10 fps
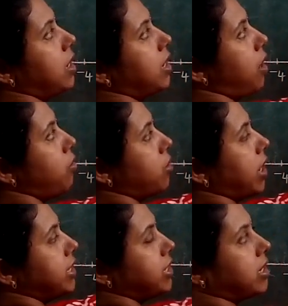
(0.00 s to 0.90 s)
Now look
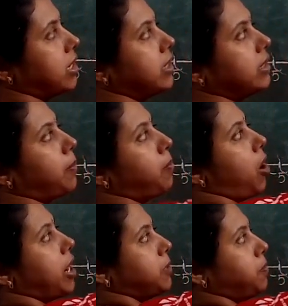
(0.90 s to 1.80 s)
at here. The
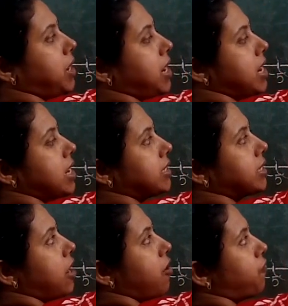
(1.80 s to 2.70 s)
point P is
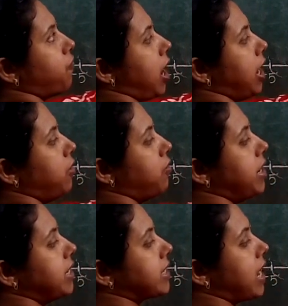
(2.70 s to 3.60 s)
5
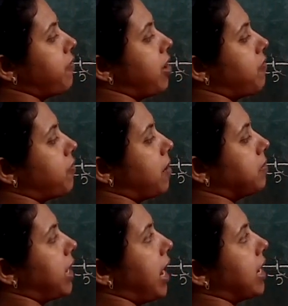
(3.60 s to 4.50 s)
units away
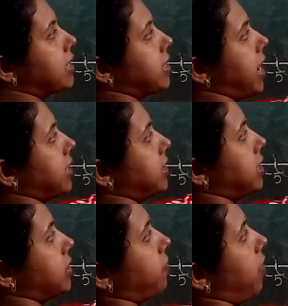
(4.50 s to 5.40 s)
from the
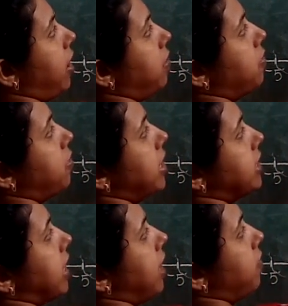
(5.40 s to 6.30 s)
x-axis. 5
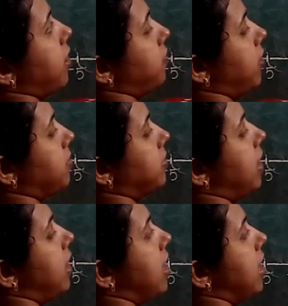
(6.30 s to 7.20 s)
units away from the